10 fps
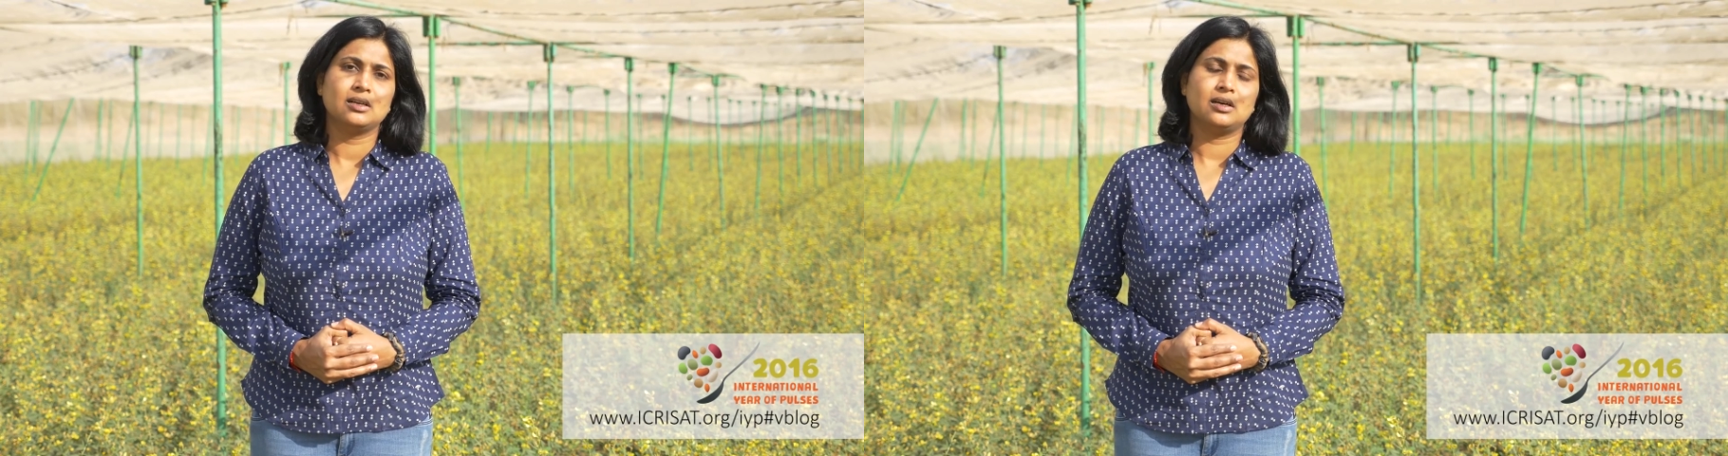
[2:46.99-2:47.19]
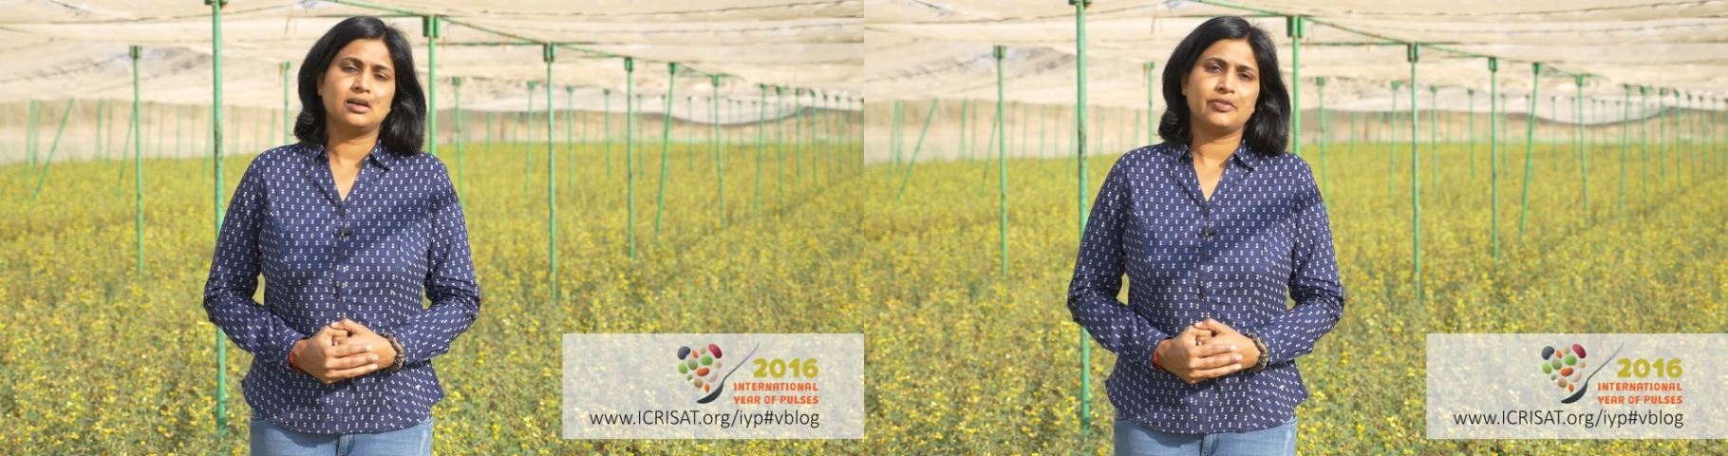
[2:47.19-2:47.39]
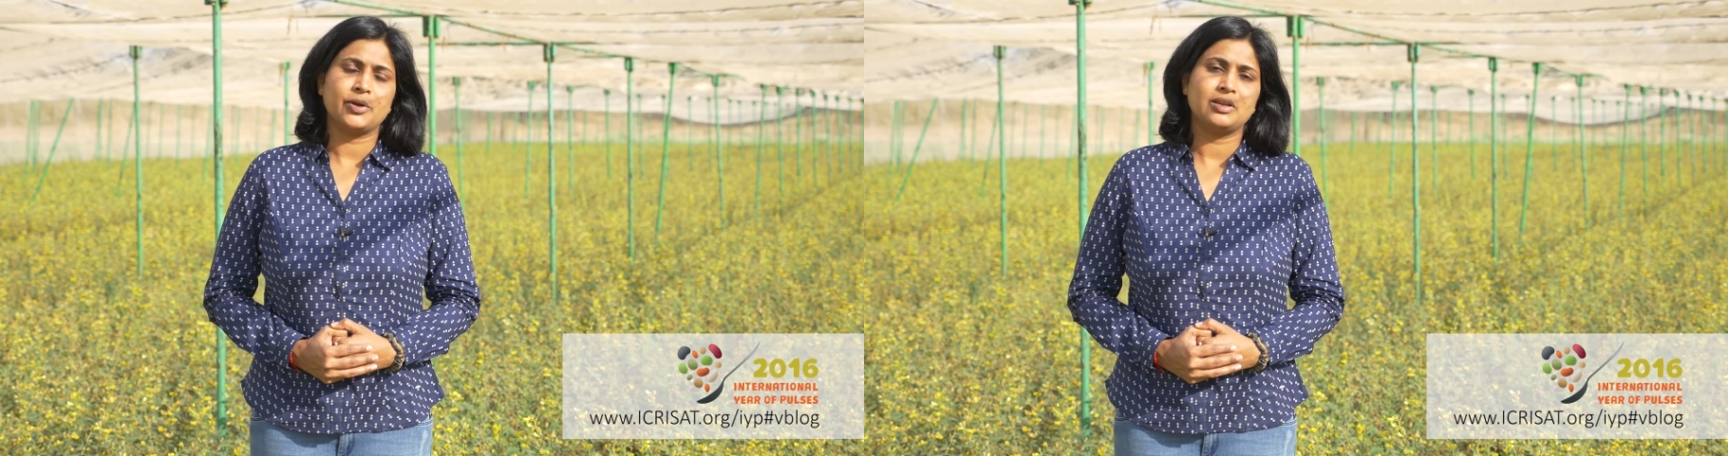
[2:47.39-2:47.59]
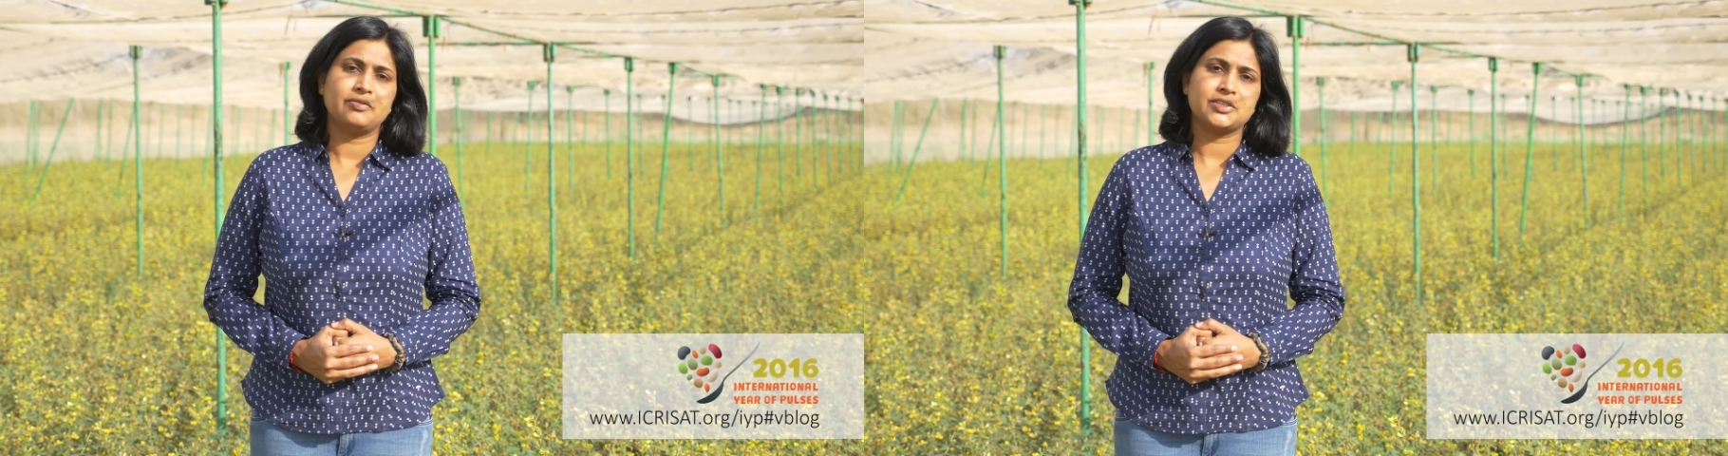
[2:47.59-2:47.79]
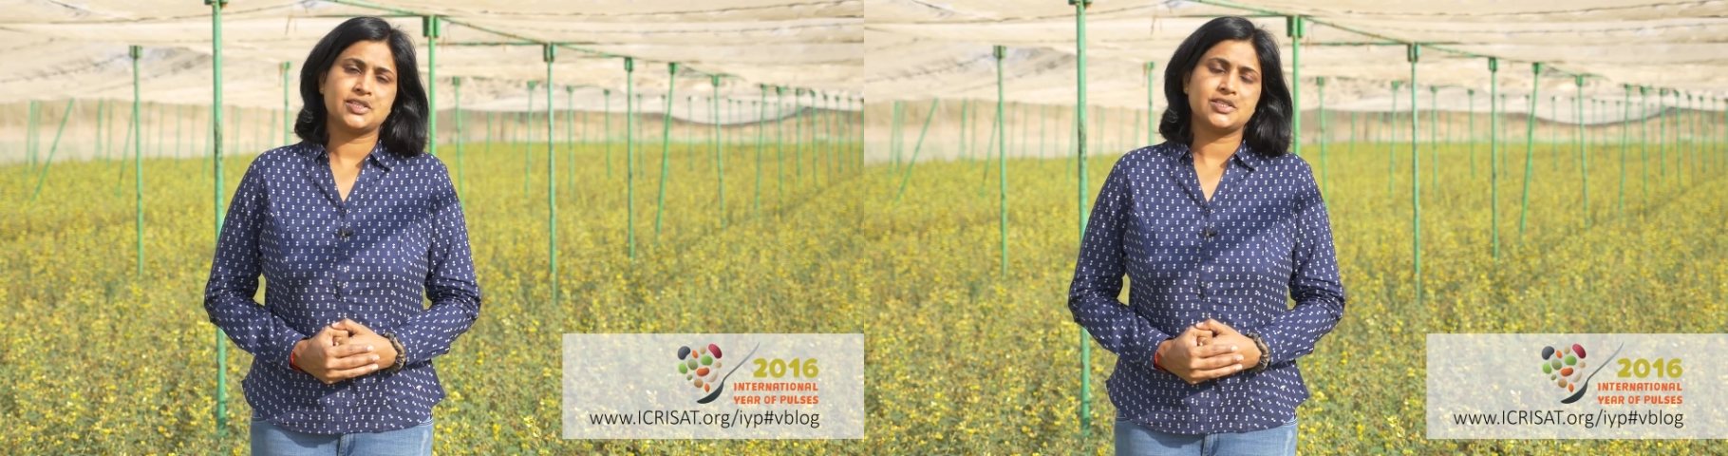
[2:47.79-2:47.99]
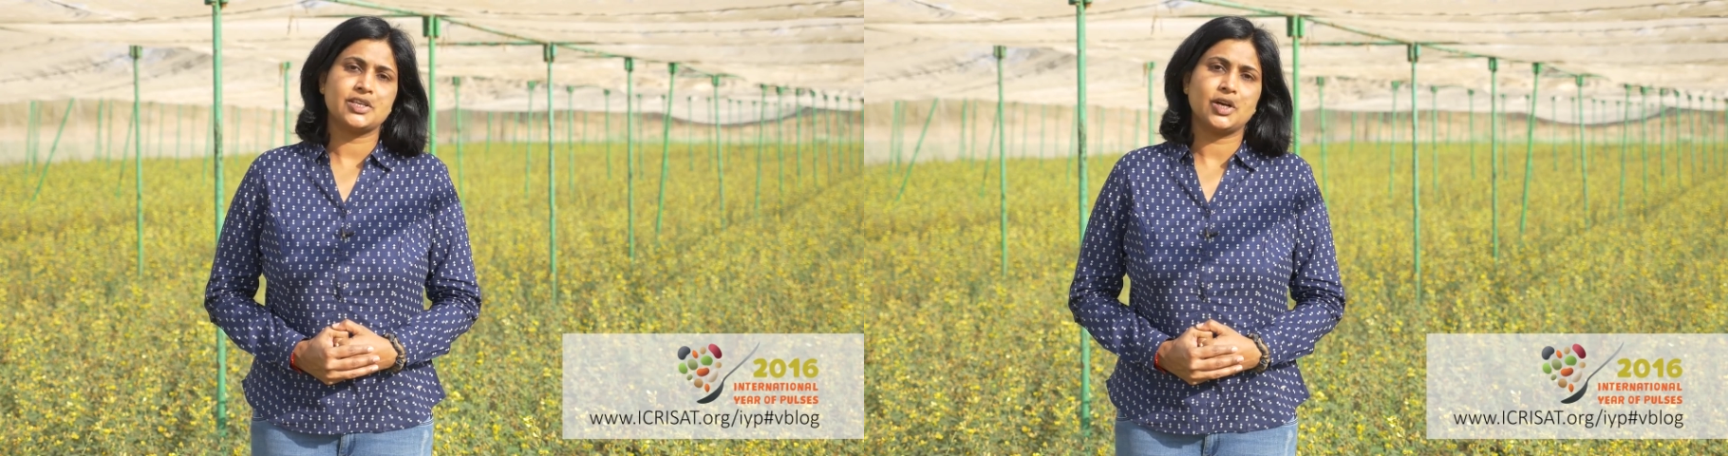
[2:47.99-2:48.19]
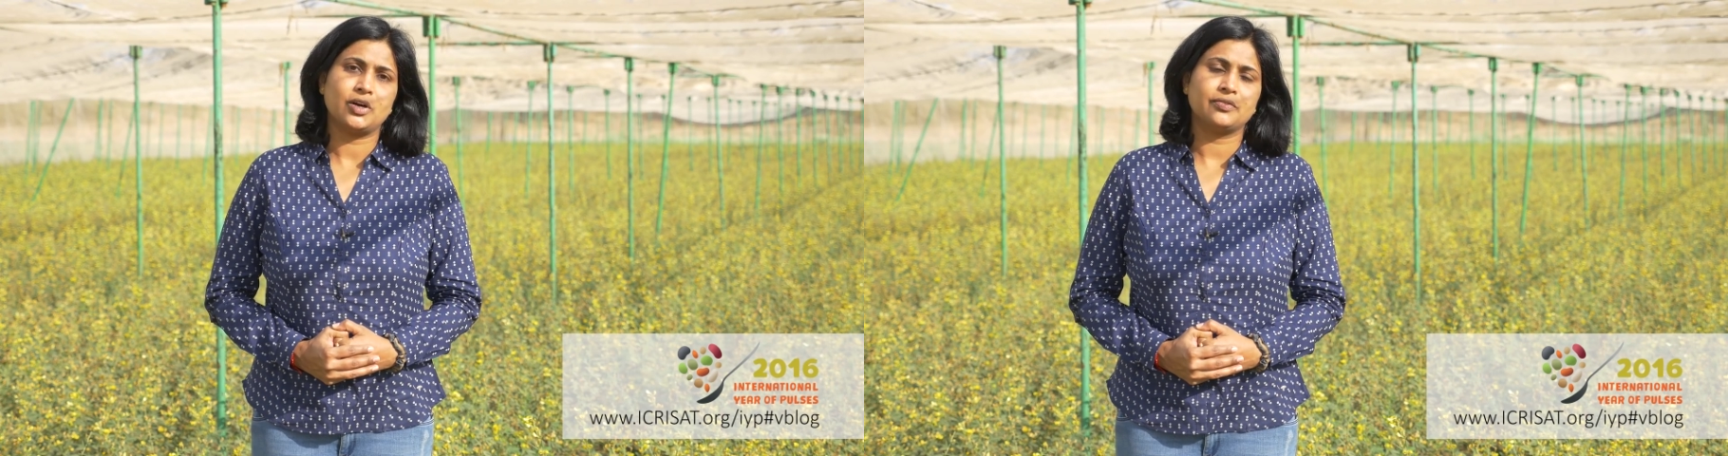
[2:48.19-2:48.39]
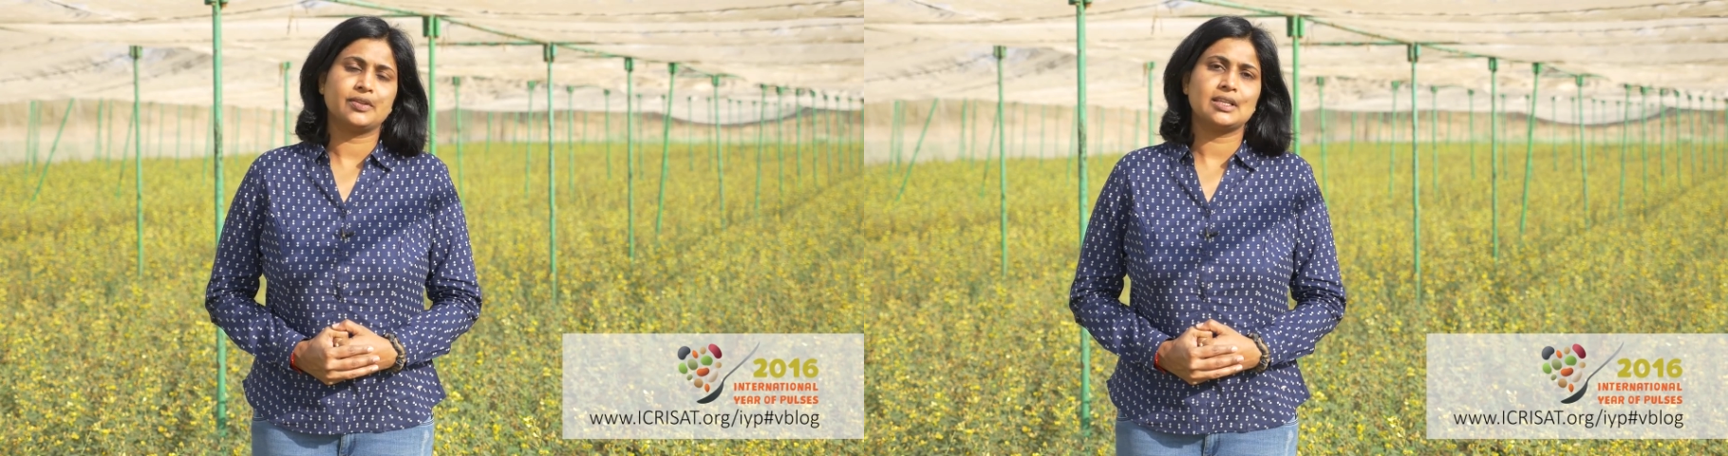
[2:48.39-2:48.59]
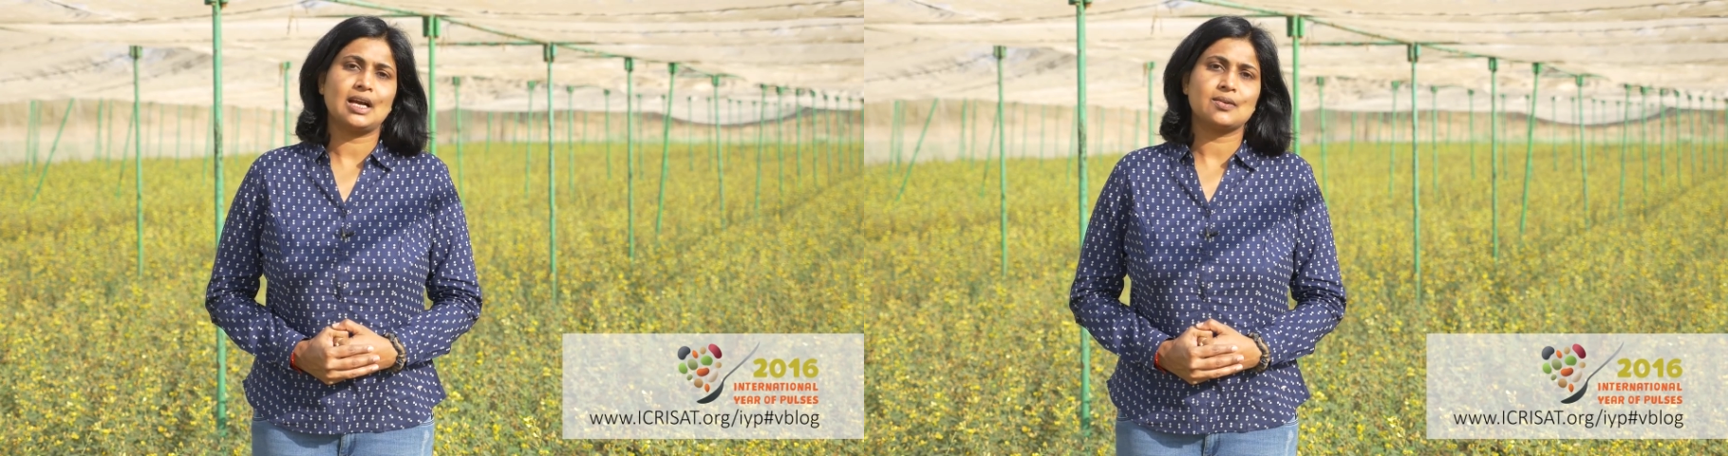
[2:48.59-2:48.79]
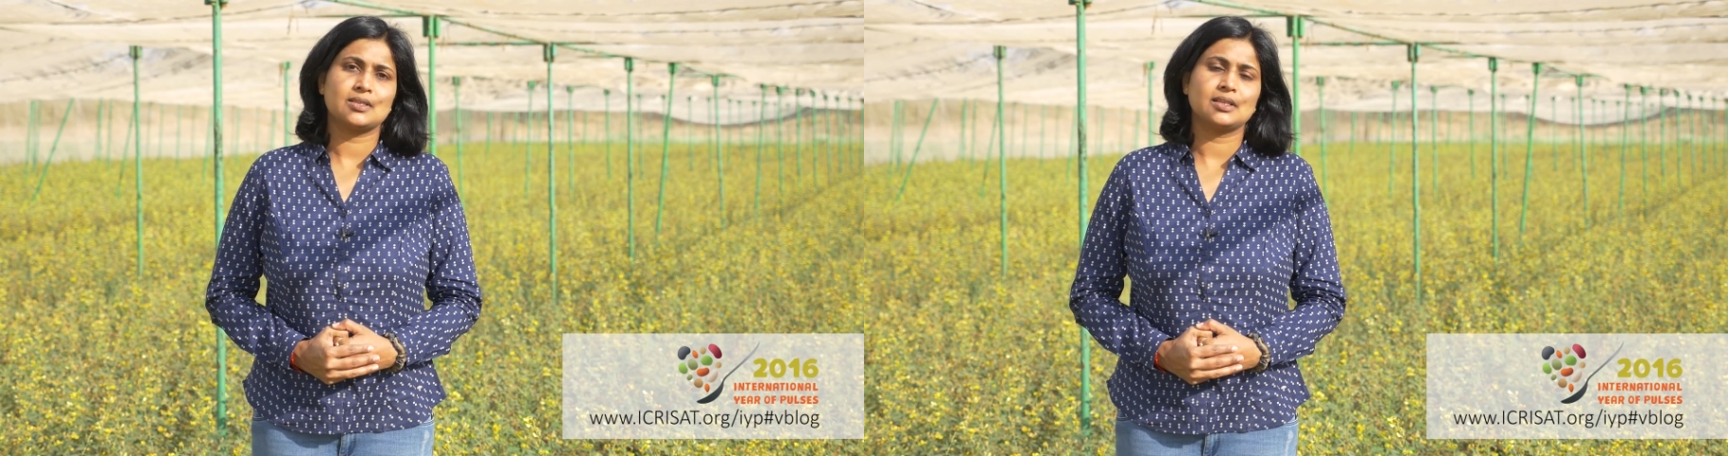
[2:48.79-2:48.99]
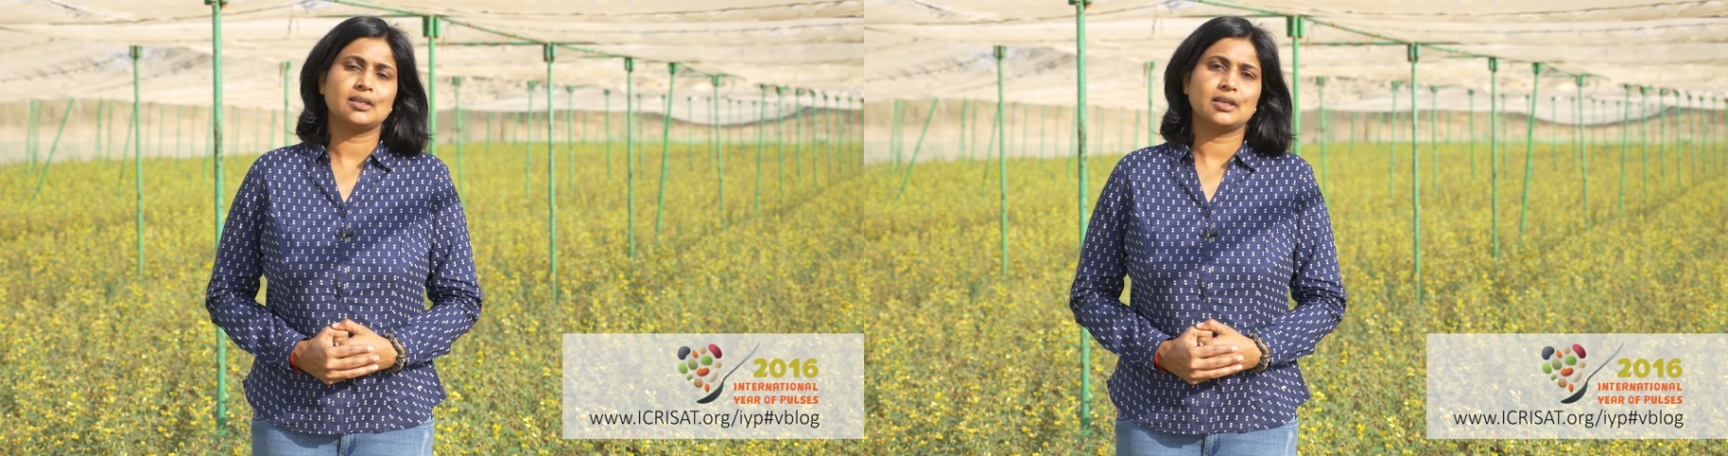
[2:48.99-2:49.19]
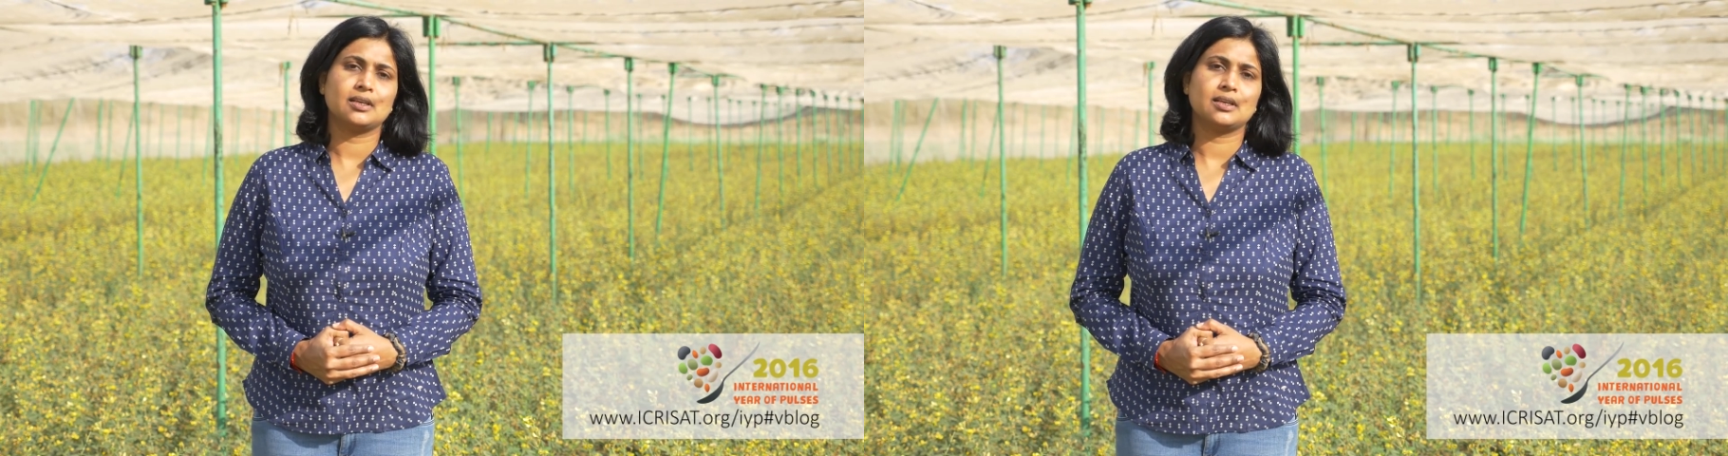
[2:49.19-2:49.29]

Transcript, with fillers: a fuel efficiency of 3000